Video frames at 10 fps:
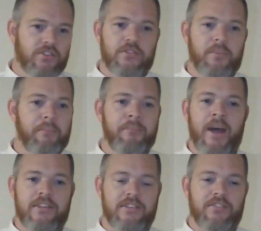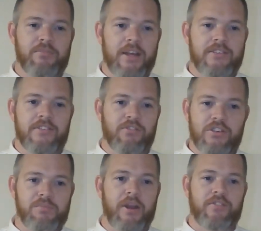just massive, massive
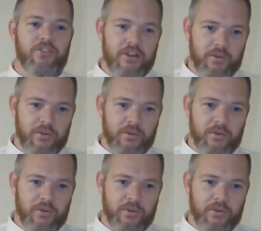respect for her.